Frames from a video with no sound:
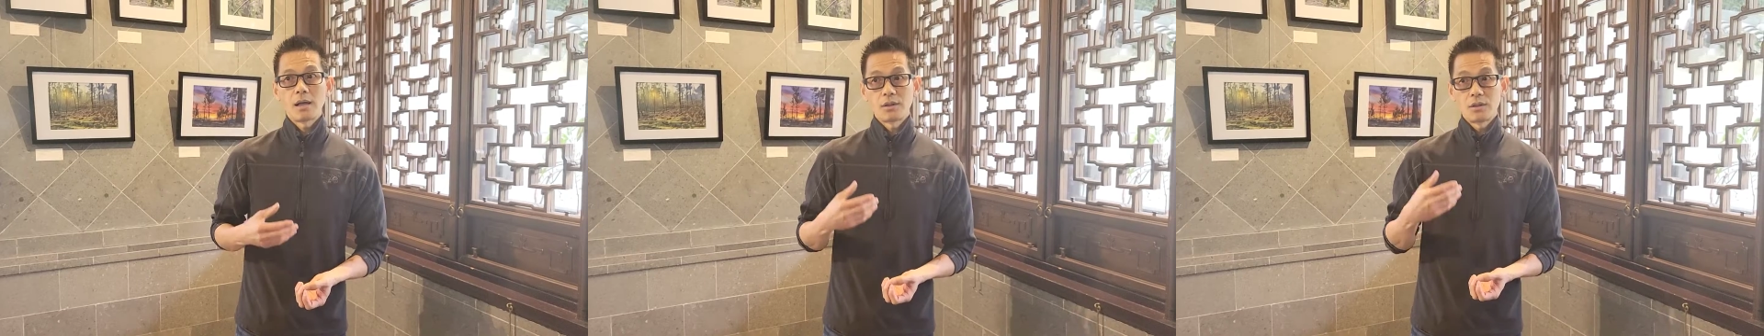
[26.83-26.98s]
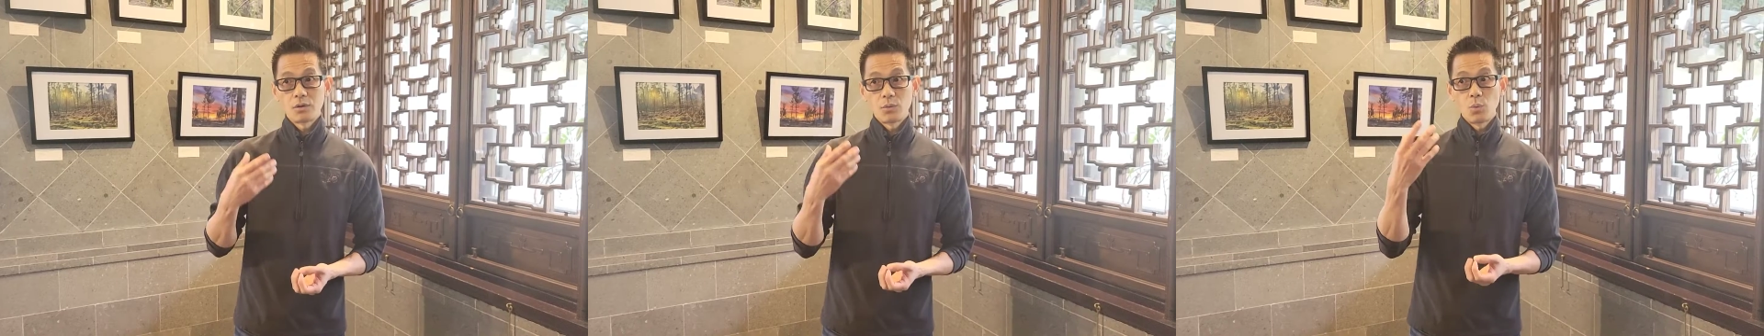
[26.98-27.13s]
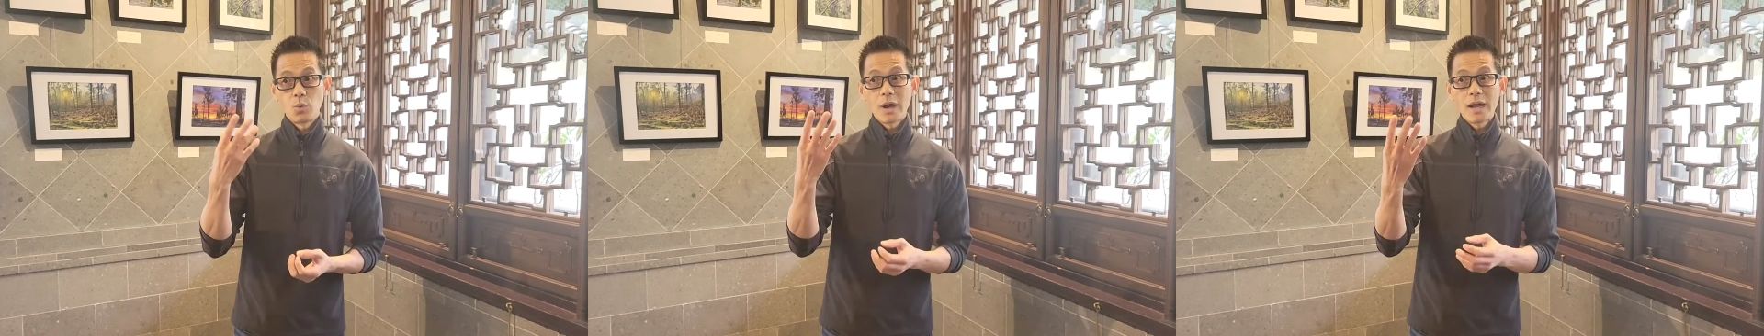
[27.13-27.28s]

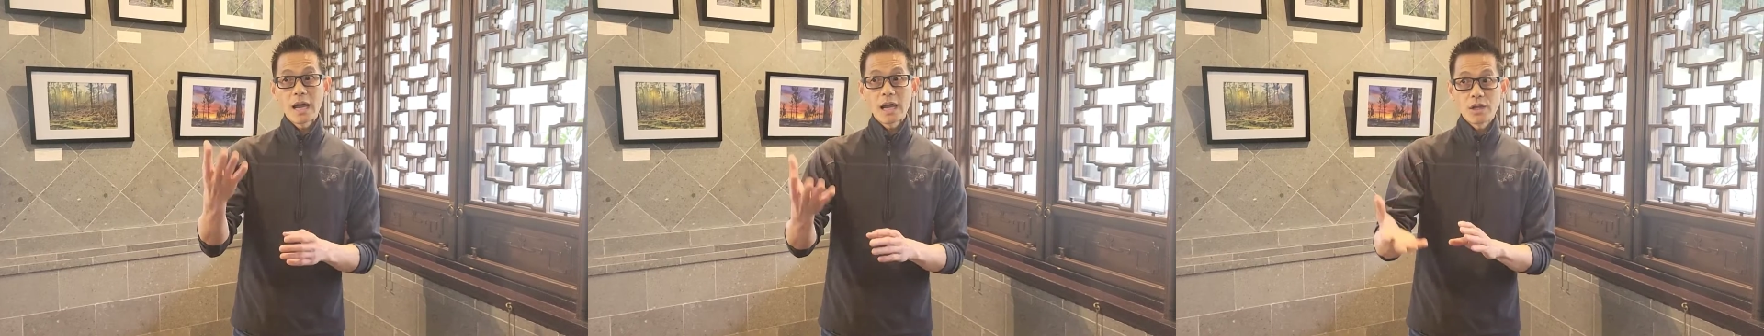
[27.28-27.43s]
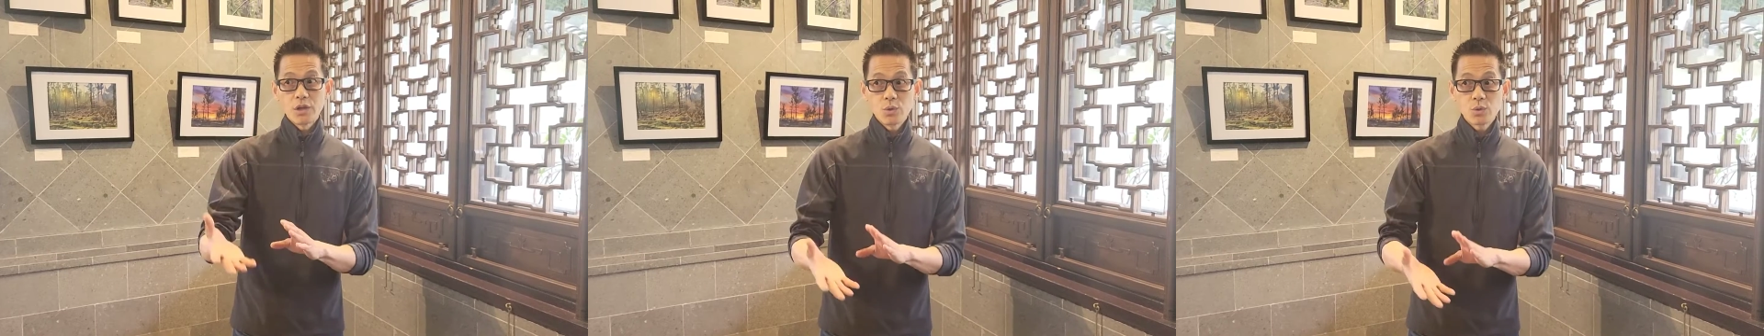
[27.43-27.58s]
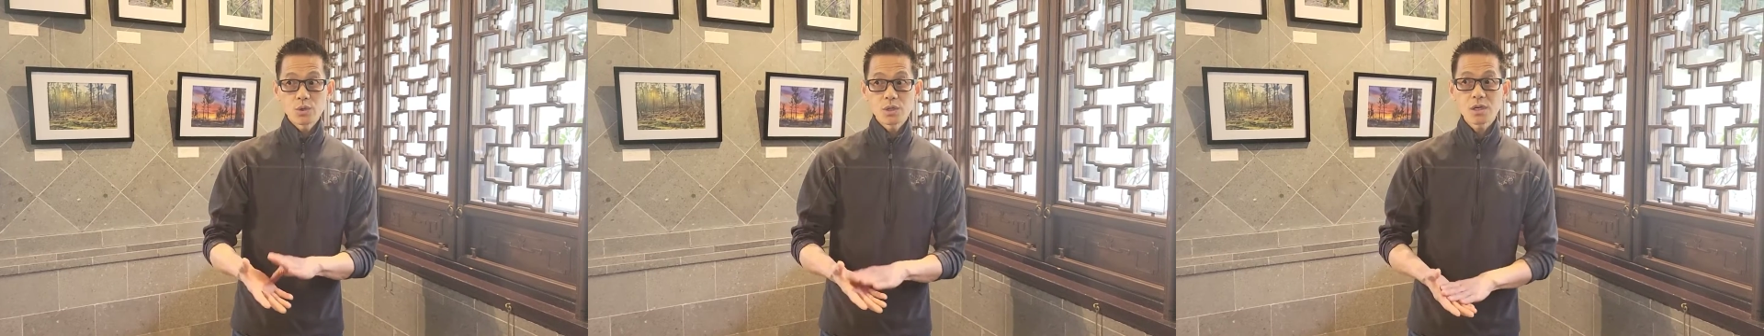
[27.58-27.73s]
the way I
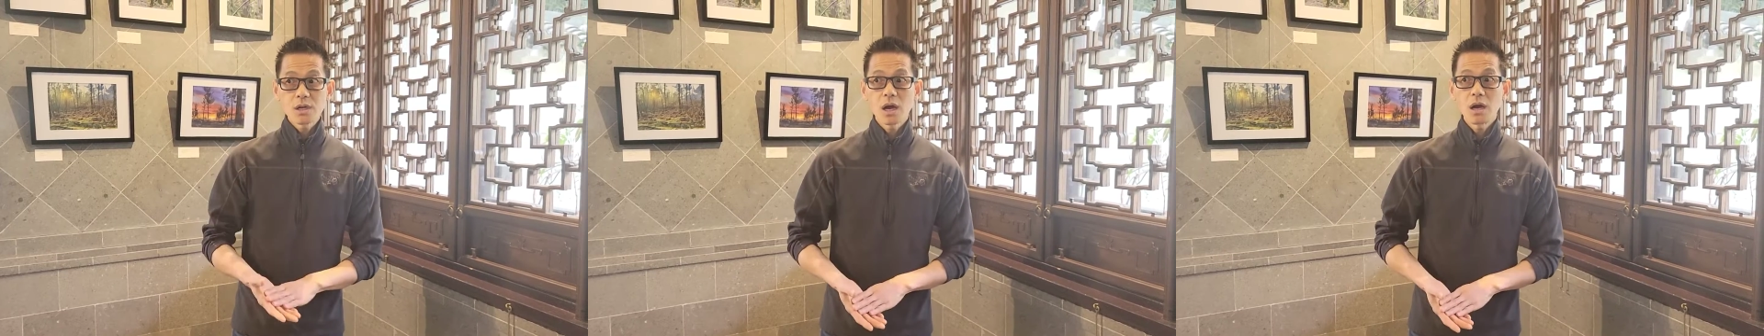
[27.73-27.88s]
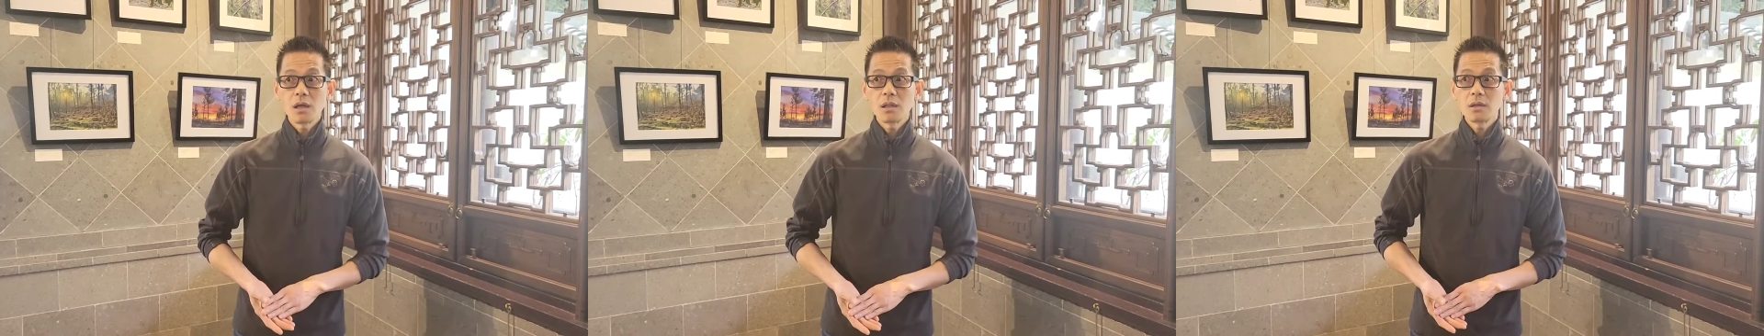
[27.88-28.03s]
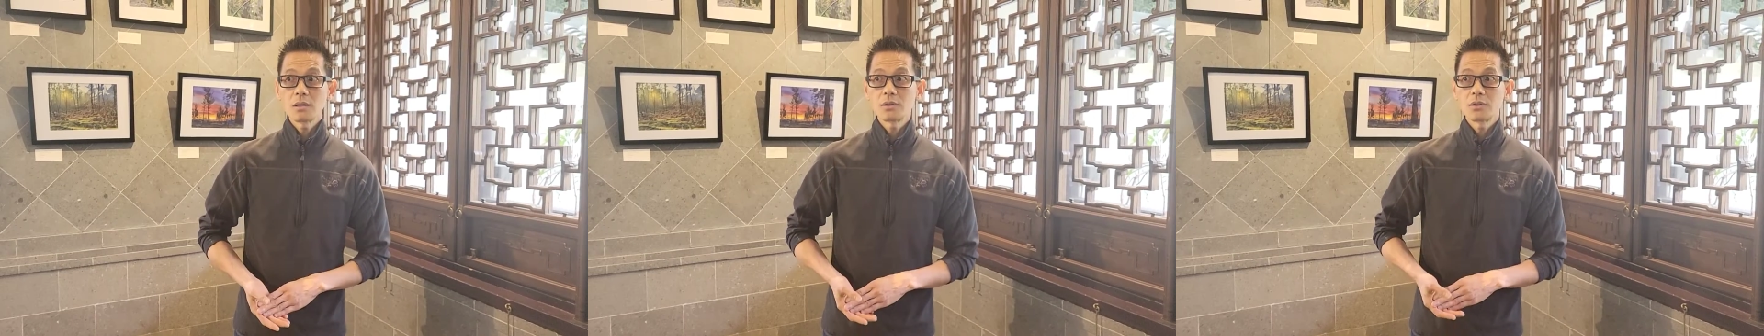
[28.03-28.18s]
use
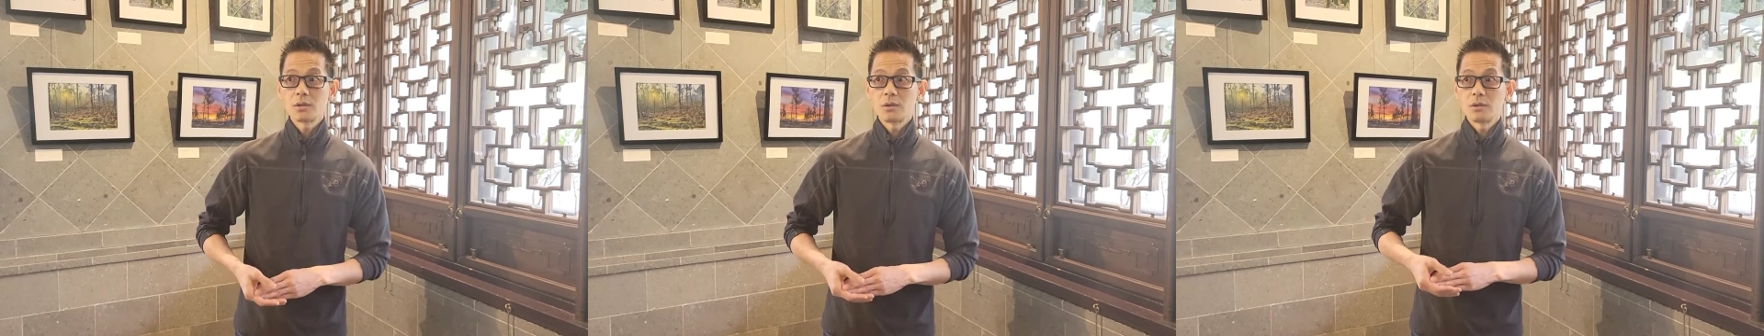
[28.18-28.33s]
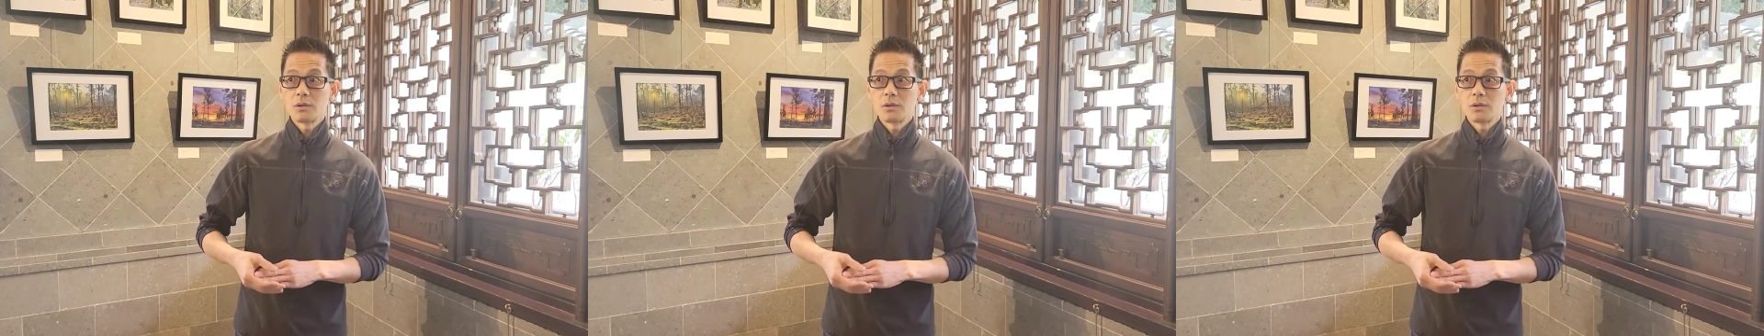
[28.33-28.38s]
color,